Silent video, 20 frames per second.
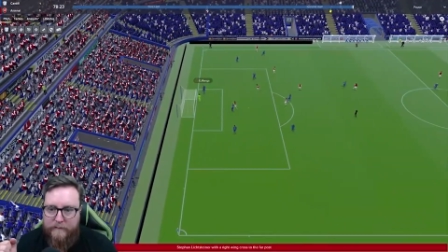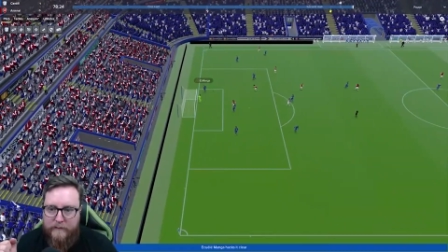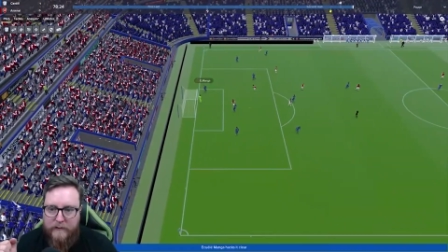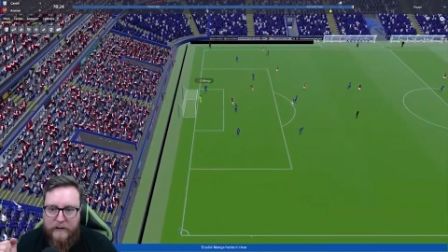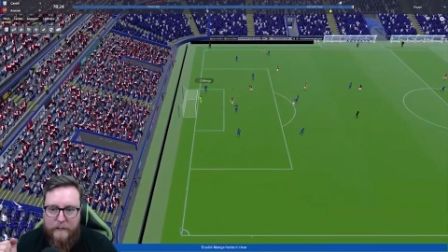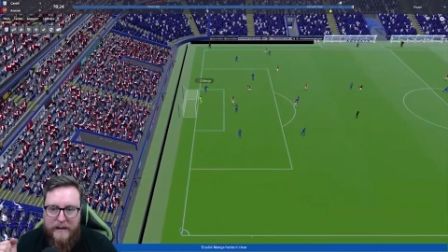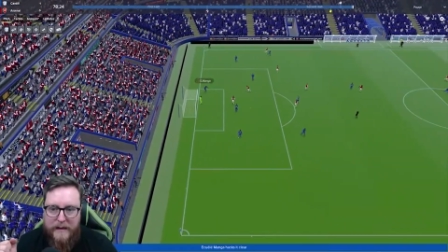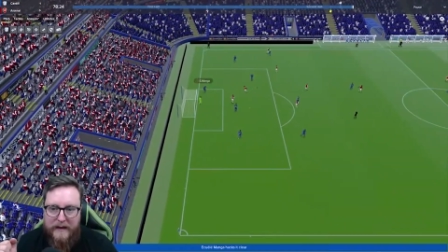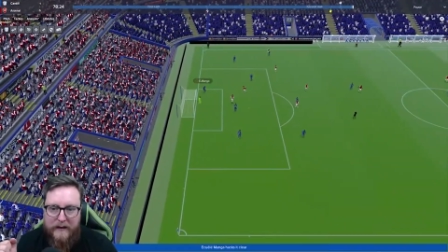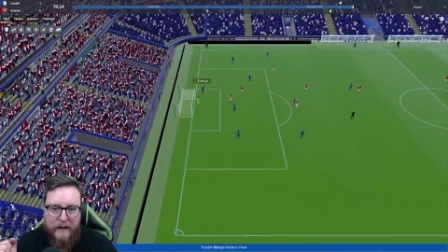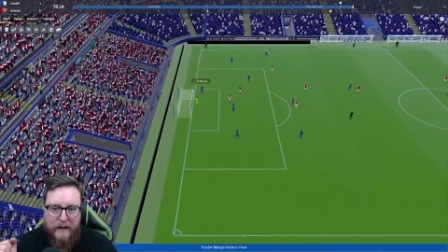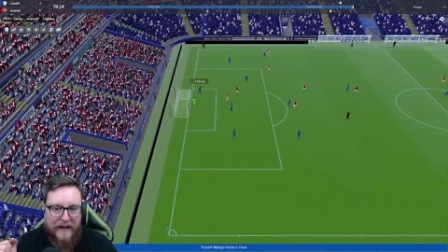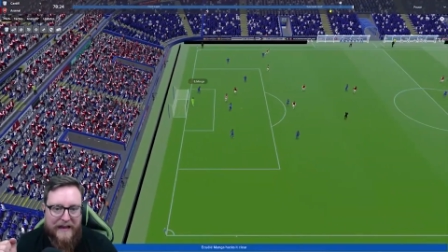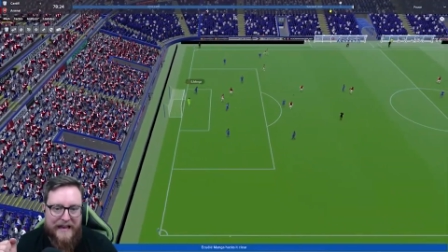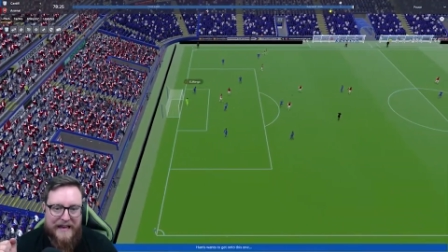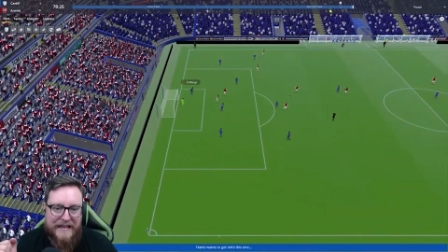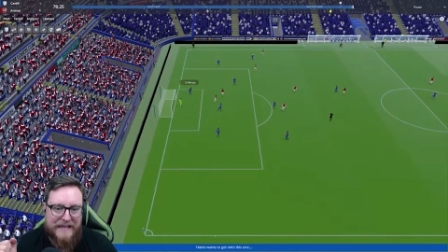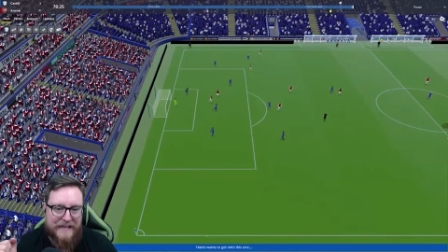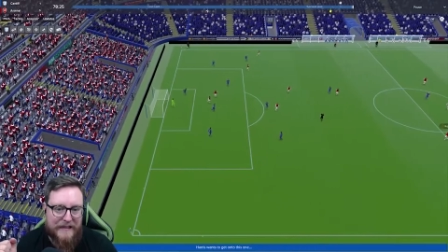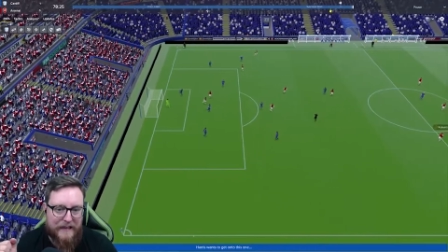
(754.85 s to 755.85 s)
Manga,
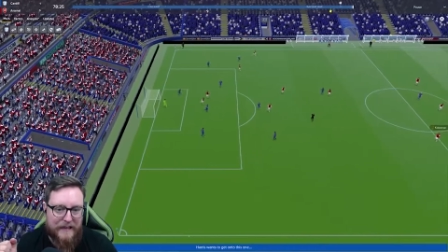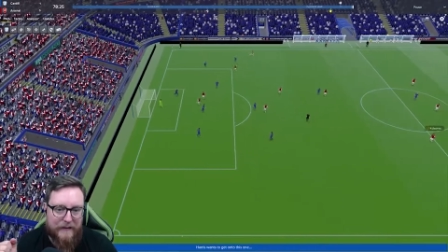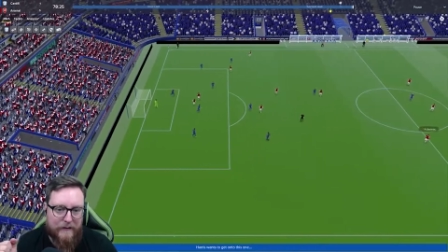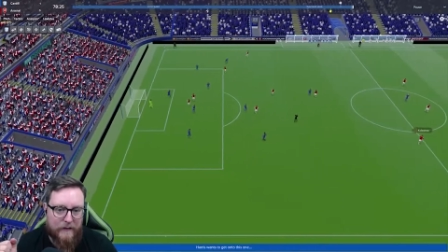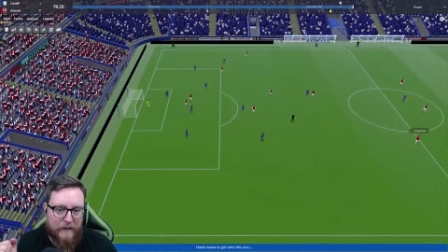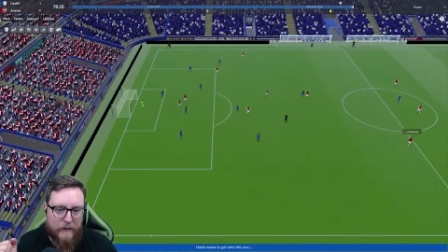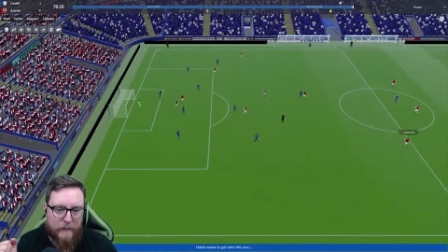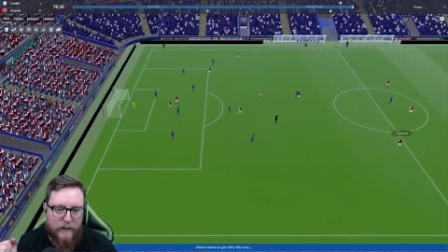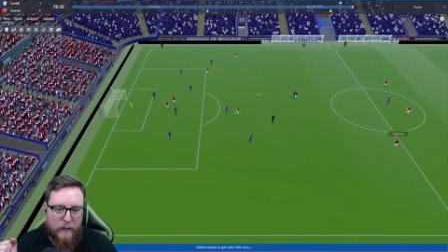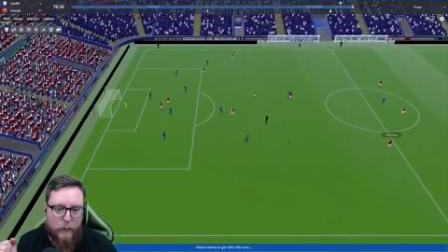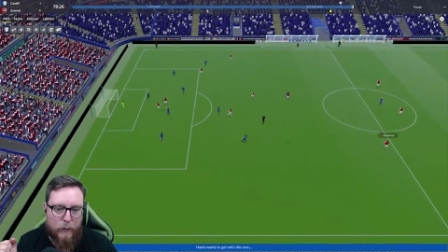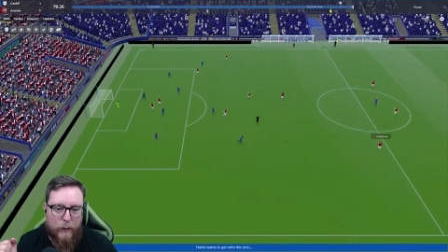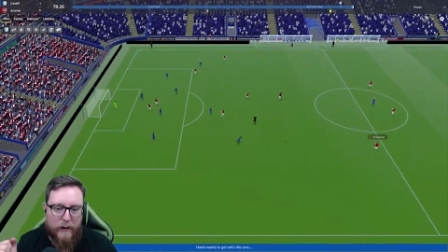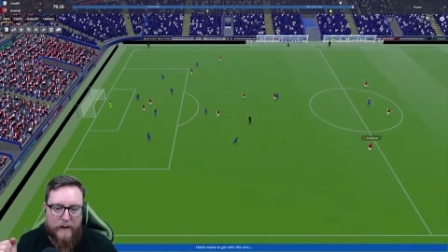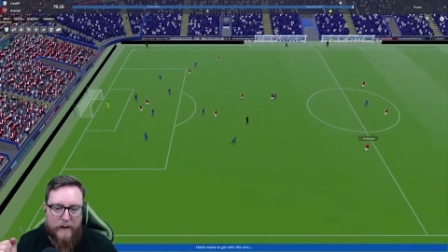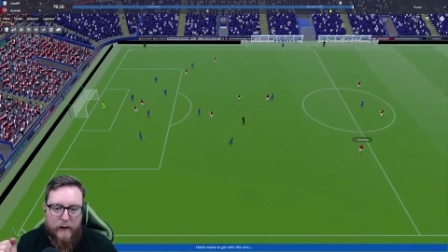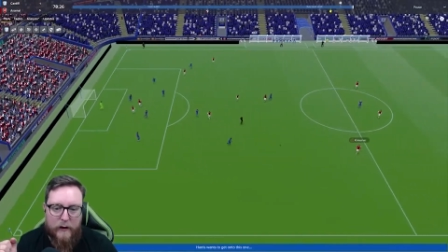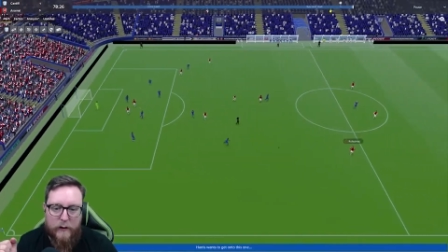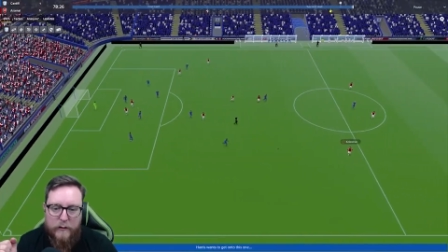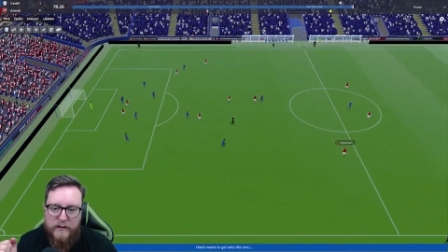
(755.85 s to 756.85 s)
easy. I mean, weird
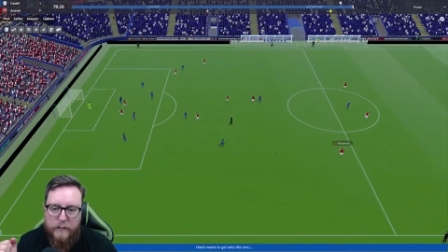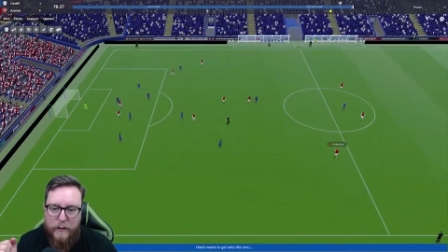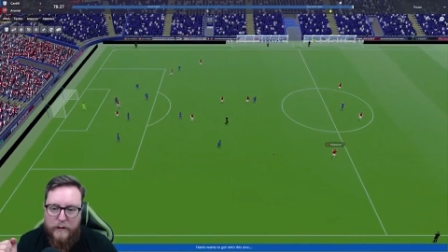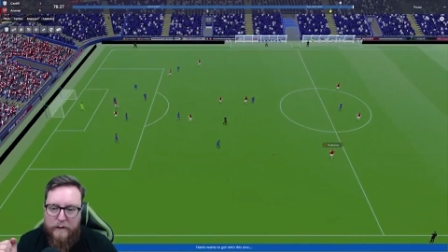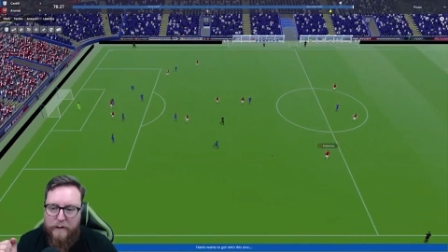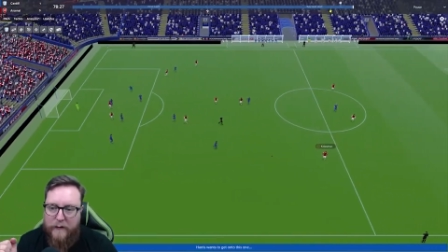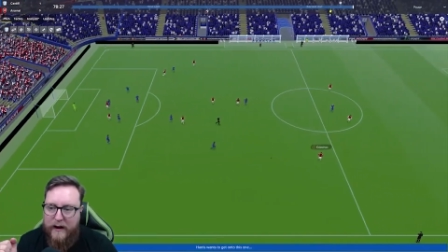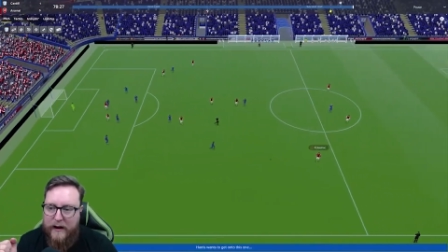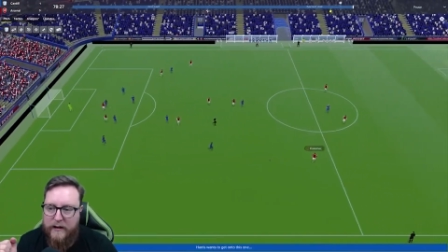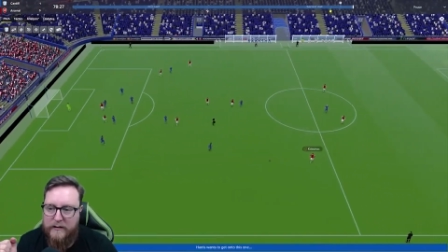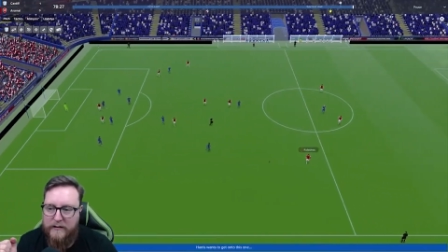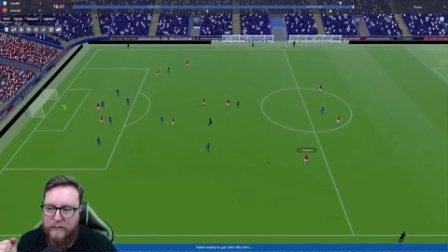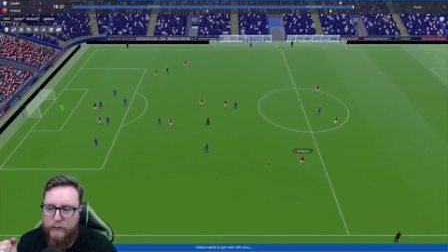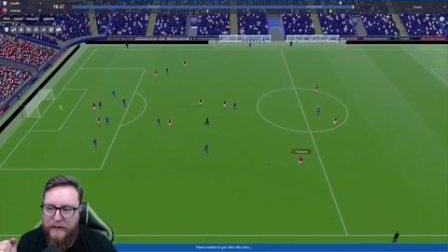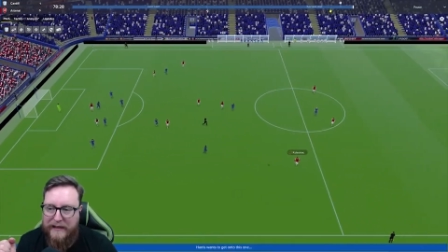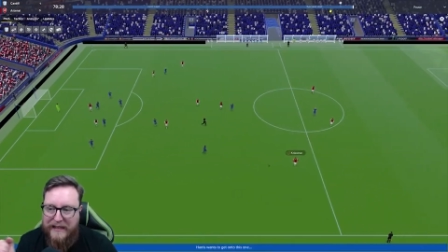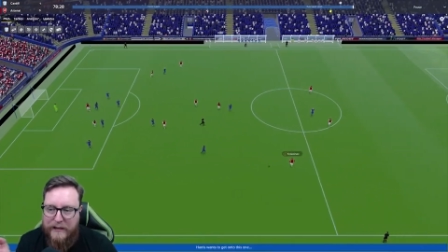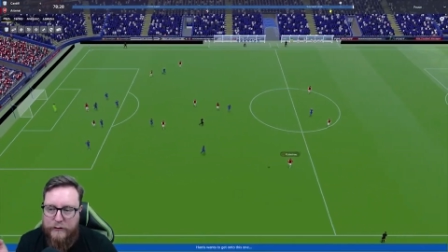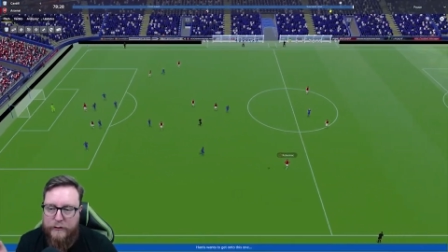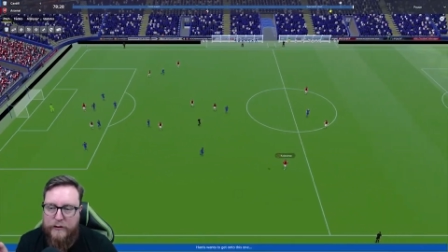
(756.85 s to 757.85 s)
then it was a moment for it. Arsenal
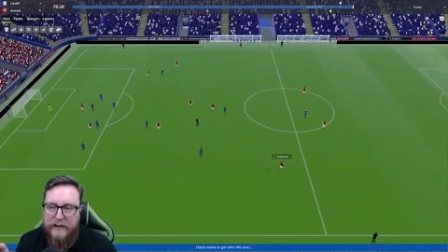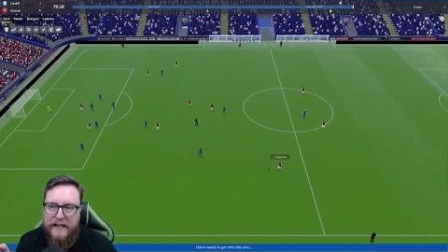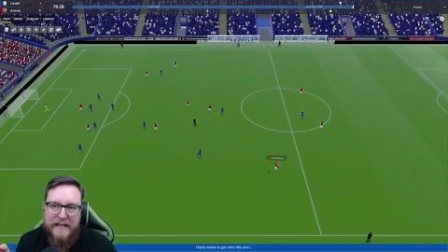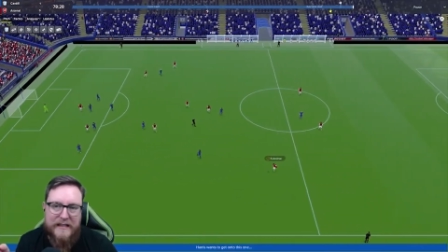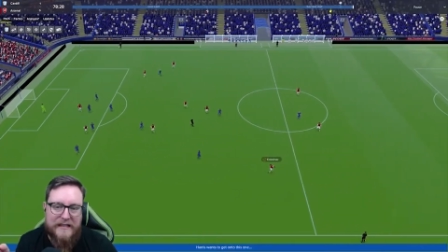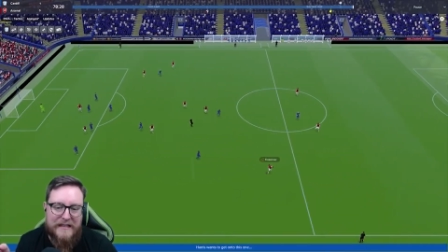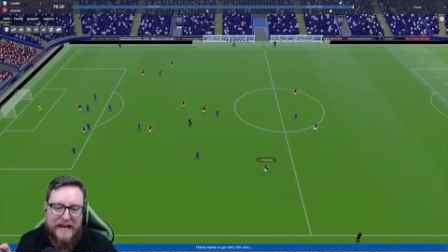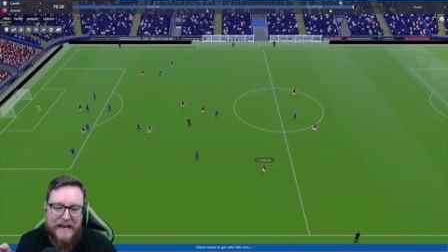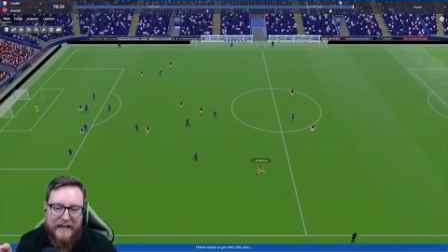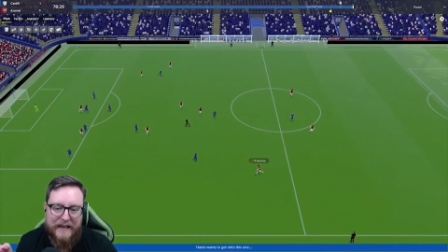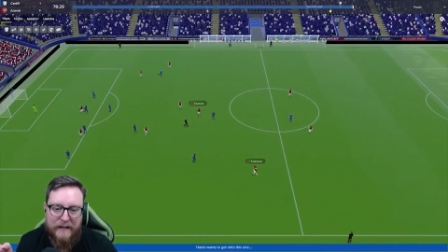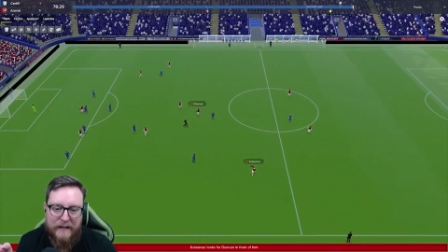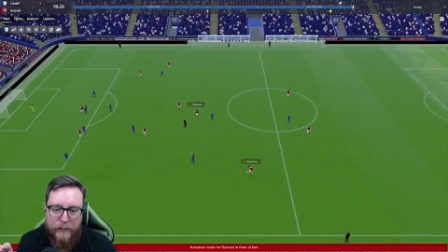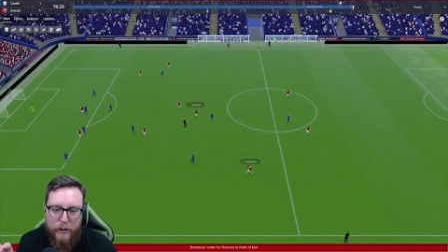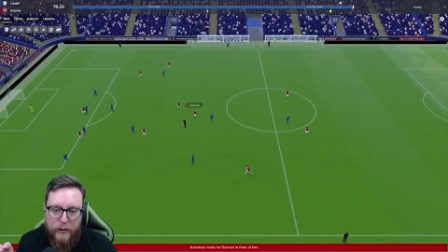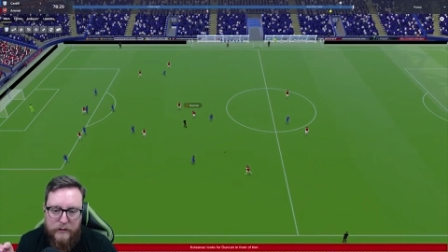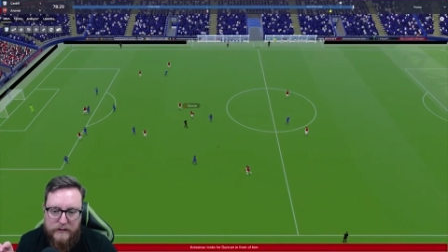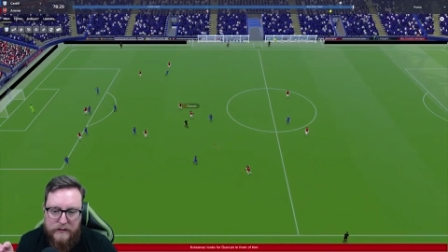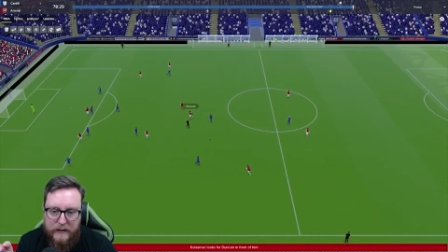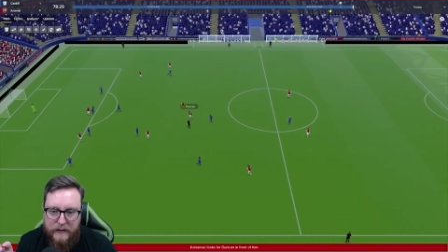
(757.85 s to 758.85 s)
literally didn't attack in the
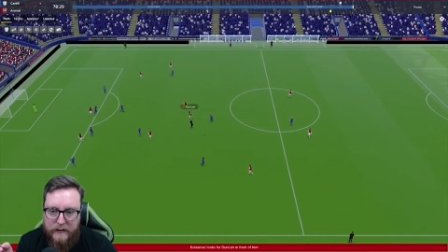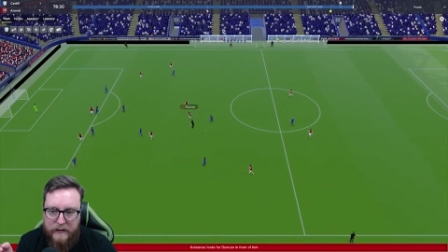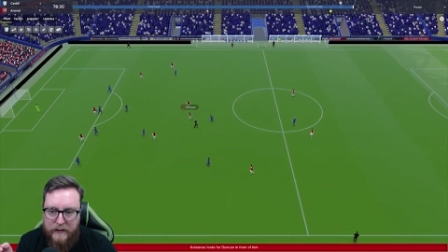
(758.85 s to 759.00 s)
box then.